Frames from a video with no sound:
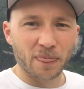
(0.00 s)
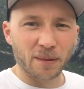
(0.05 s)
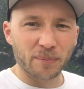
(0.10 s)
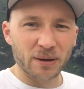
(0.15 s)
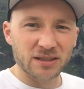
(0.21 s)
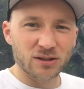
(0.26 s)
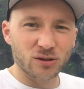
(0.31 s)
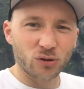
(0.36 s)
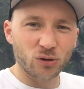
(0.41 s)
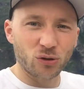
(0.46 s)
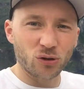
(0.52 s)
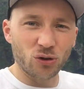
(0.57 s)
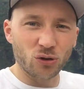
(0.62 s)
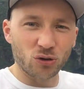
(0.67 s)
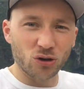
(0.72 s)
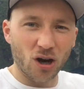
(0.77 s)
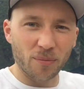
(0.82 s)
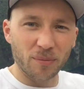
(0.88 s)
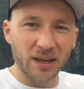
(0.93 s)
Basically you're
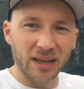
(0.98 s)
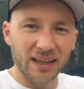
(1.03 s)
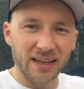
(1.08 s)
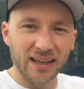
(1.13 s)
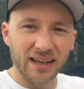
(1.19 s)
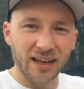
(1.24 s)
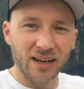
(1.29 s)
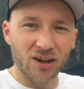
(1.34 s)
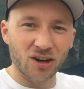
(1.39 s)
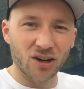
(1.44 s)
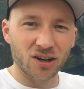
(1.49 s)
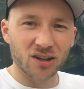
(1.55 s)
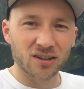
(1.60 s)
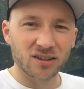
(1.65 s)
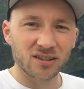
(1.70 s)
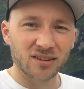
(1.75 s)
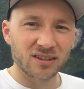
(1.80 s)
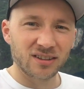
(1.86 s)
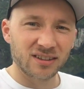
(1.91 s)
coming in here,
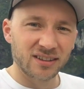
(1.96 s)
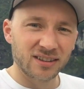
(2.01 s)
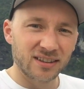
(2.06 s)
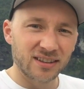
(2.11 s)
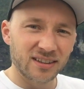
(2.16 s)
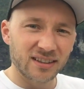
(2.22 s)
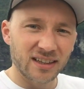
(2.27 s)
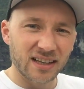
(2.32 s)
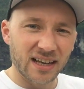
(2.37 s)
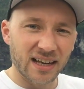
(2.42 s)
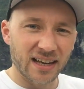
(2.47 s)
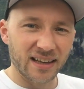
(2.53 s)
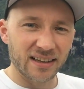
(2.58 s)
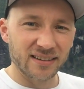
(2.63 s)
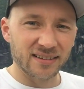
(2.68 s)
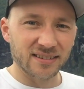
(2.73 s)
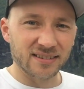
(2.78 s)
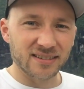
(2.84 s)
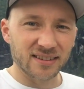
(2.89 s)

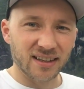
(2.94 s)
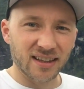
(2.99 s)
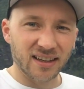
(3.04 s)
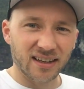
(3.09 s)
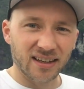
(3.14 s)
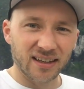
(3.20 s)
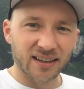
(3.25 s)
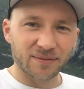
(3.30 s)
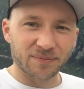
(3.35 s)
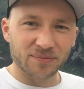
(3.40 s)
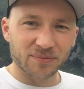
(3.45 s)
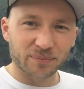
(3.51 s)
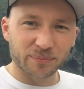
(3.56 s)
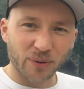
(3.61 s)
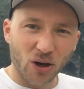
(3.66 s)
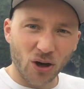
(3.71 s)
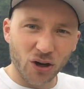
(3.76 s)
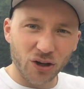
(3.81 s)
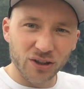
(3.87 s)
and
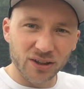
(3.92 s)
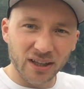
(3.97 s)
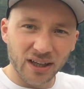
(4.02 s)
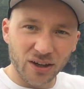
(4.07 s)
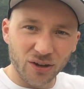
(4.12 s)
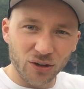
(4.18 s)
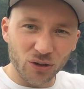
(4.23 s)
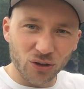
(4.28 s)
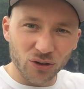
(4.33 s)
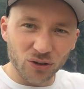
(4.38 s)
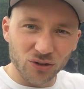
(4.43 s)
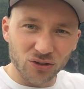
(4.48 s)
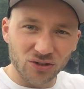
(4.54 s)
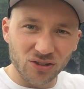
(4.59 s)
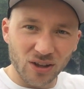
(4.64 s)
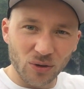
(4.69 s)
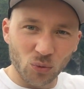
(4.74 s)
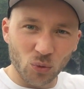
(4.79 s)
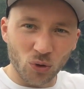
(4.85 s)
behind here you can
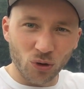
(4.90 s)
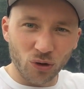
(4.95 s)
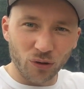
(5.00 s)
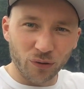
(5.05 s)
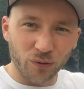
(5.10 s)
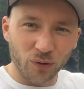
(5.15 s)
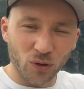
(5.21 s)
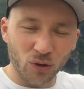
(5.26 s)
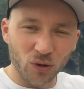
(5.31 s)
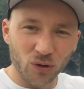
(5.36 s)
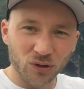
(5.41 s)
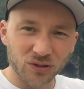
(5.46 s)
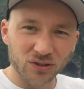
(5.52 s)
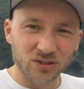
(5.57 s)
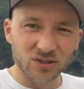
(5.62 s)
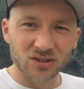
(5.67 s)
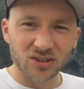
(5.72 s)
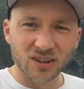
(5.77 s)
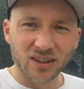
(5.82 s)
see
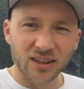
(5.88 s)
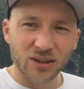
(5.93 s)
waterfalls.